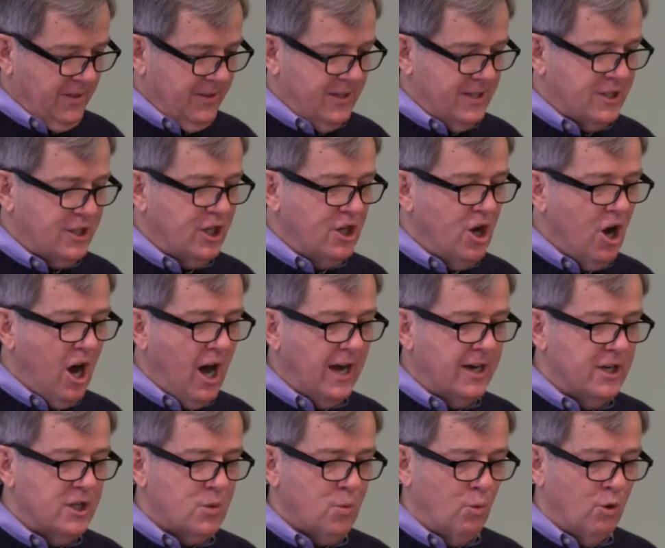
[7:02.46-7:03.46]
this
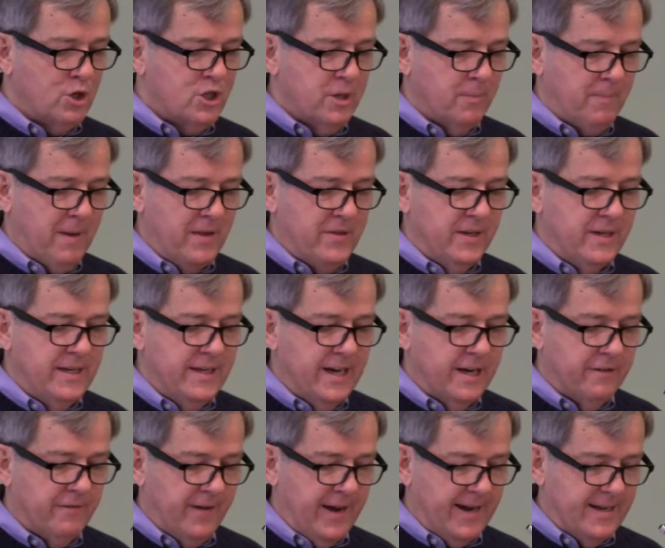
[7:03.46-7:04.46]
goddess worshipped by the
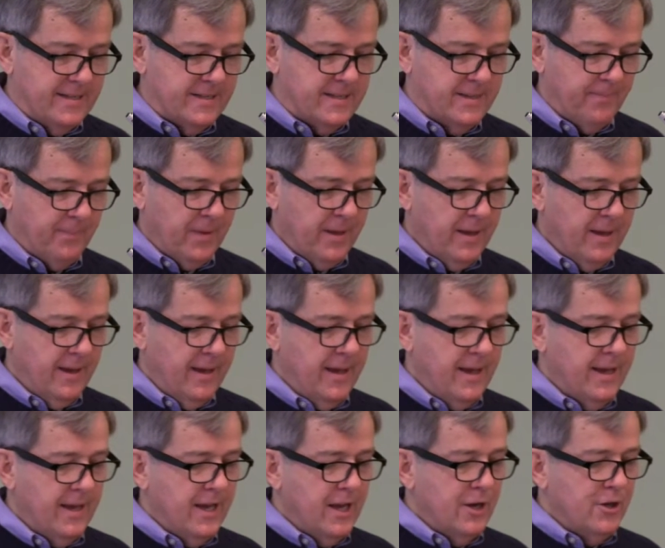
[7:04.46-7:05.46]
Ninevites.
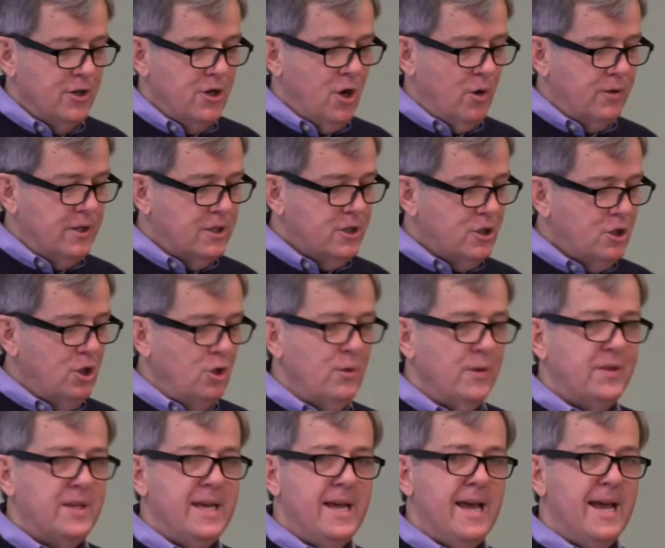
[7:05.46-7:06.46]
Notice, too,
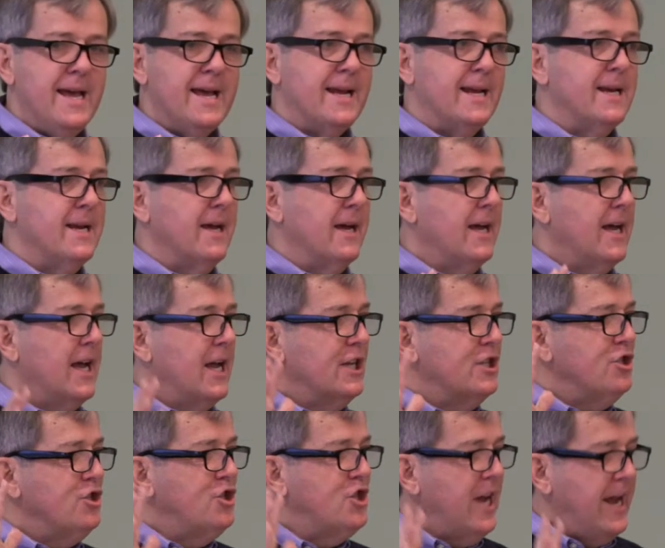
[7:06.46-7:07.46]
at the end,
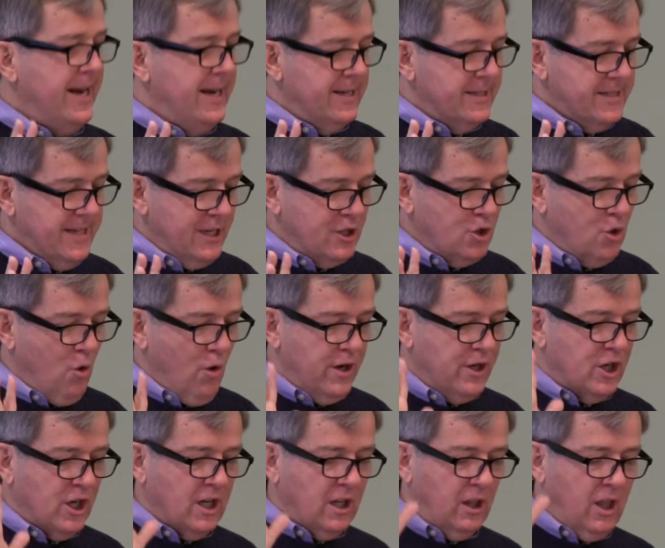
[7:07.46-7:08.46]
Jadis is
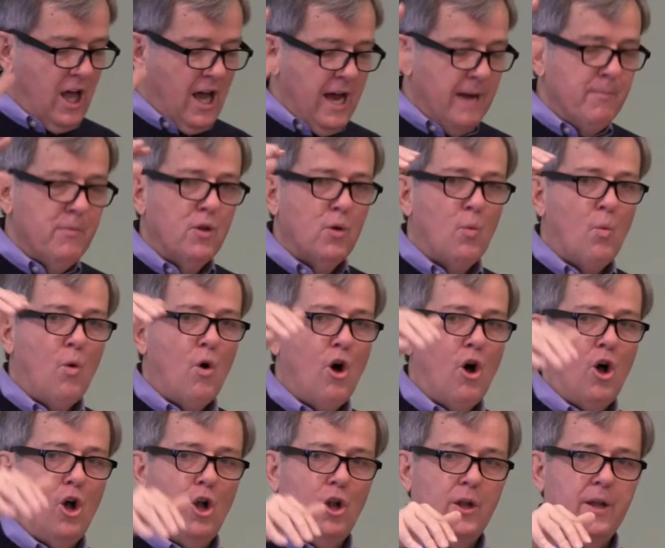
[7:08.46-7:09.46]
going to climb the
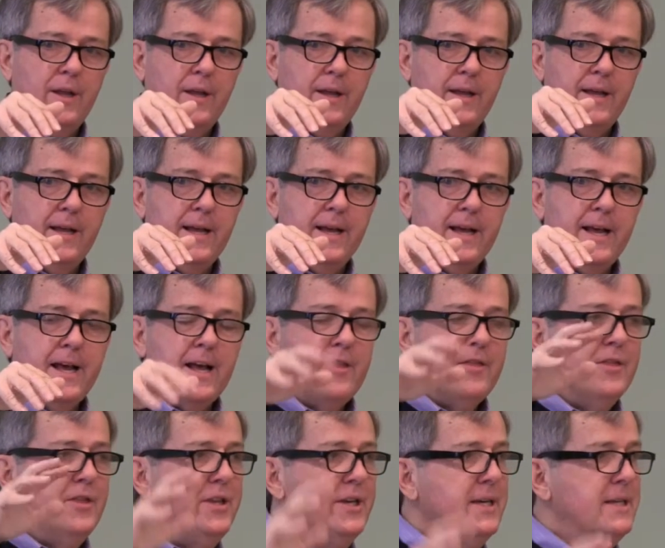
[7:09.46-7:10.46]
wall.
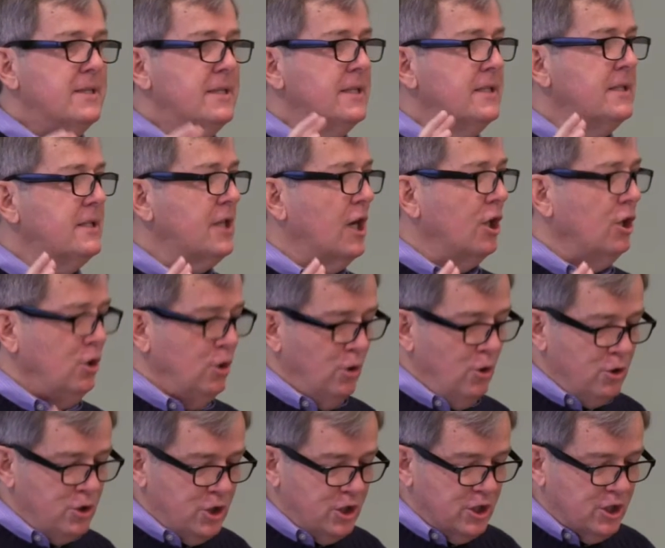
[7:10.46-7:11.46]
This is an
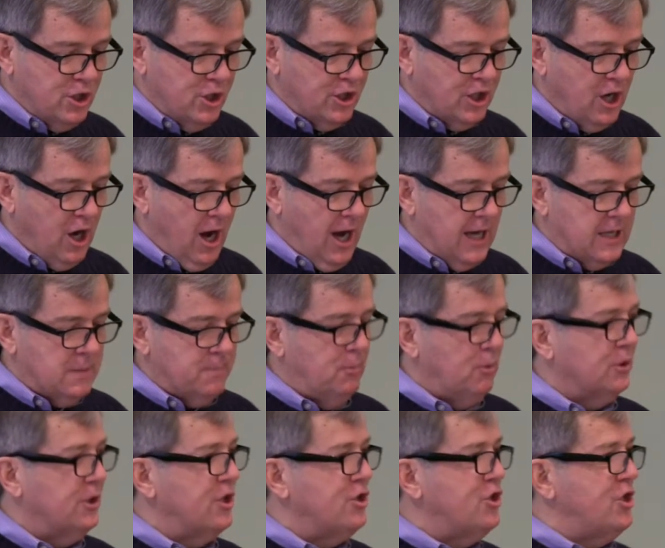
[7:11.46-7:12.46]
allusion to the
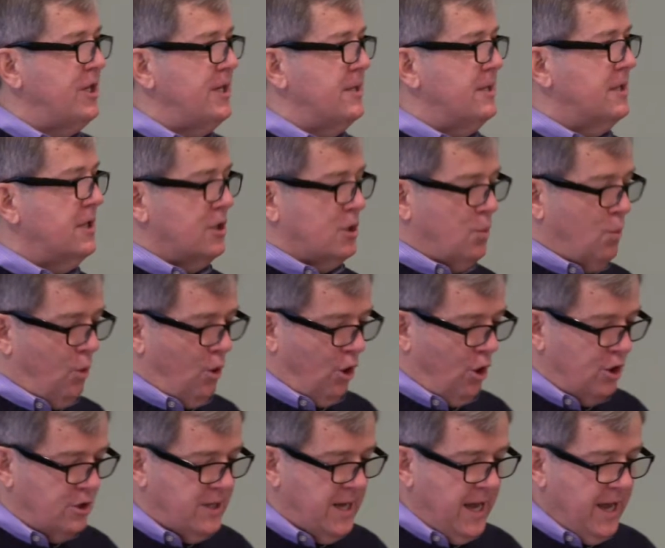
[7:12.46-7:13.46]
gospel, to Jesus'
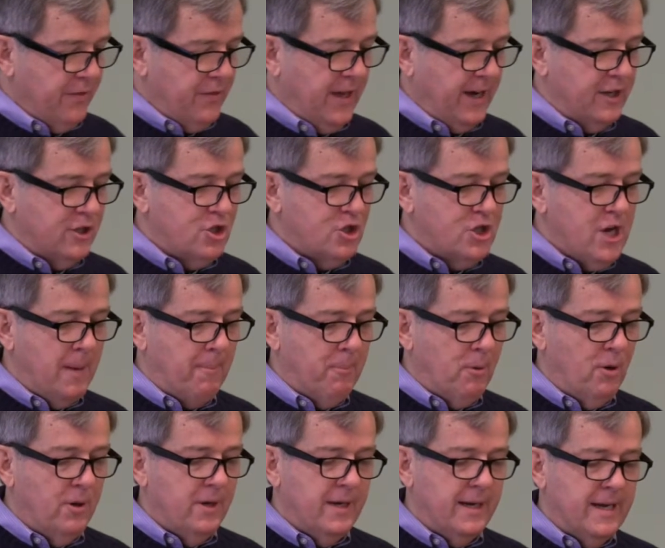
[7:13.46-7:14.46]
words that a
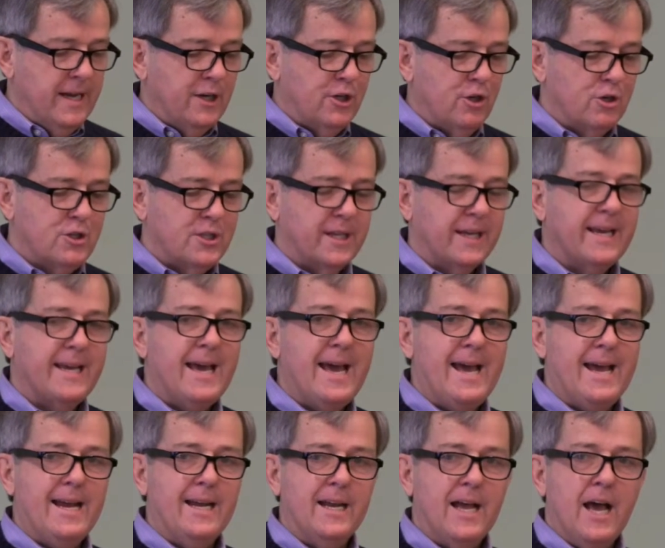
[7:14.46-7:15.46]
shepherd enters the
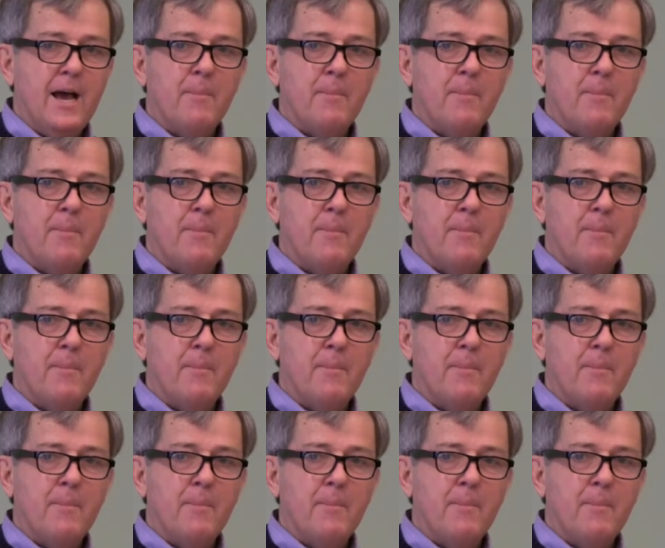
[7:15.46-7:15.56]
gate,